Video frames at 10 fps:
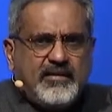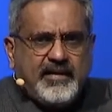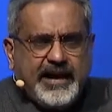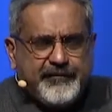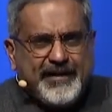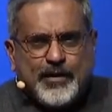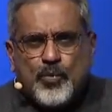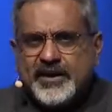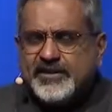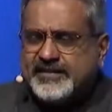In fact,
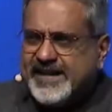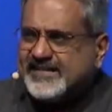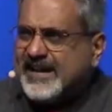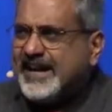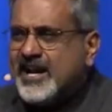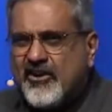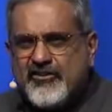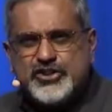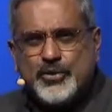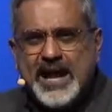one of the things I'd
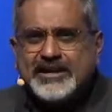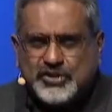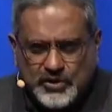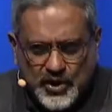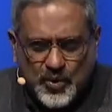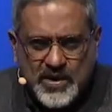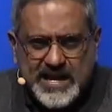encourage you not to do